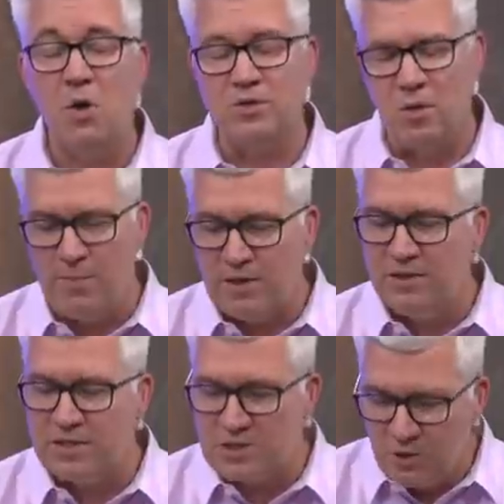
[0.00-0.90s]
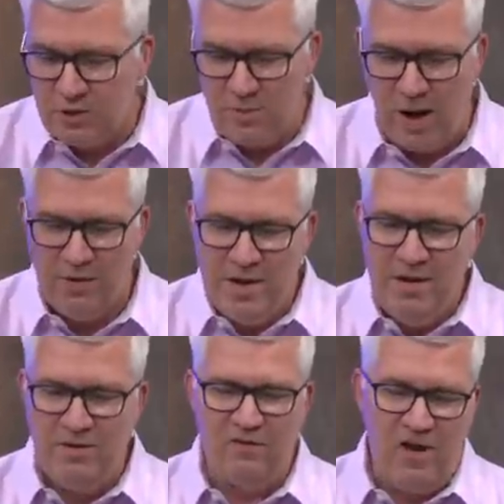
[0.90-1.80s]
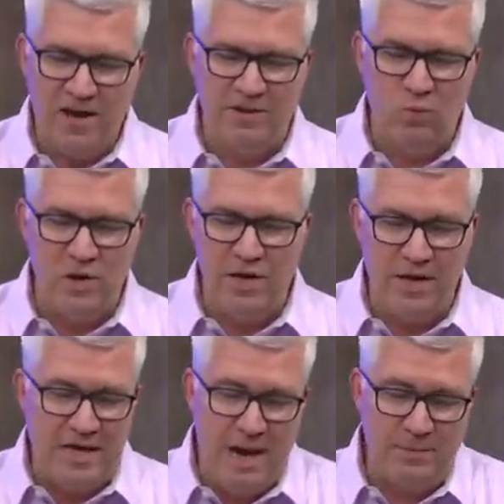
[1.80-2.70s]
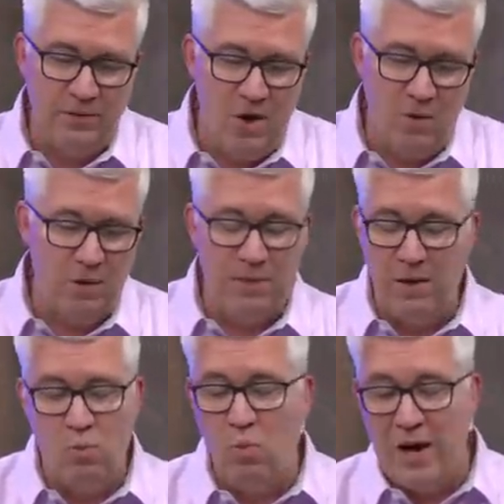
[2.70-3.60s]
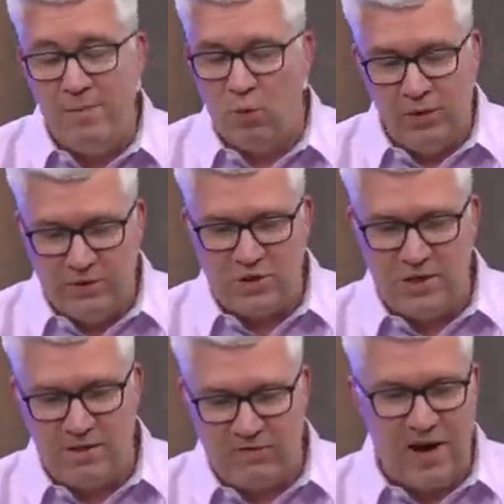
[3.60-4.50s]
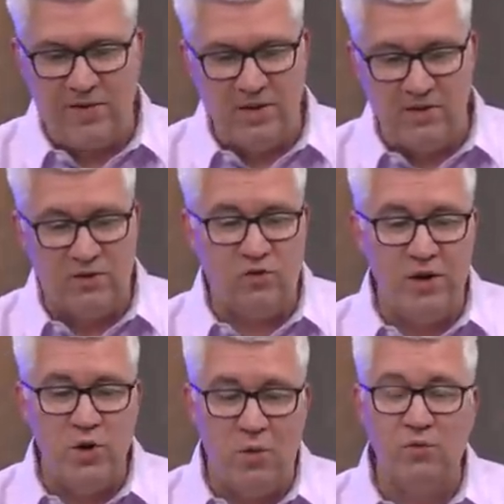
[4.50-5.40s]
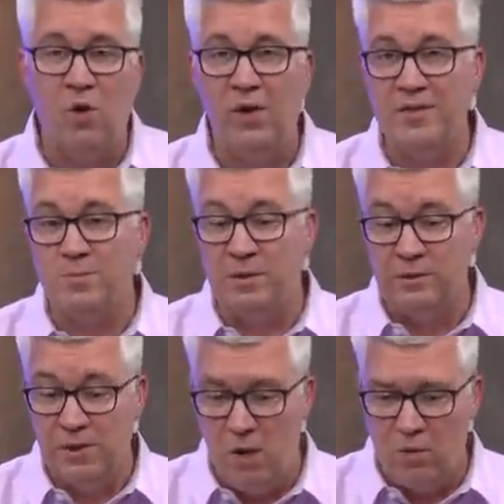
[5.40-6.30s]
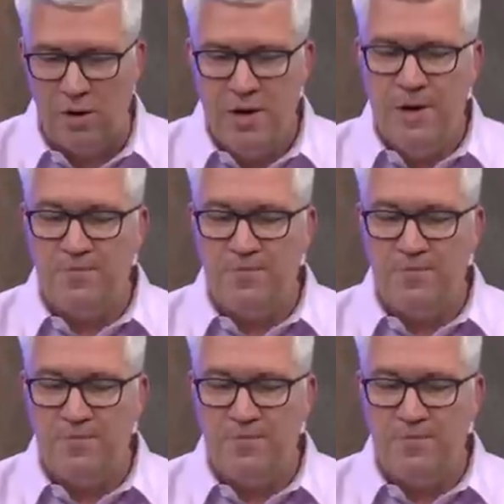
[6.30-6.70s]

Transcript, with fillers: So I'm concerned about the fact that we had gapped lower, but I'm way more interested in the fact that the trend overall has been lower.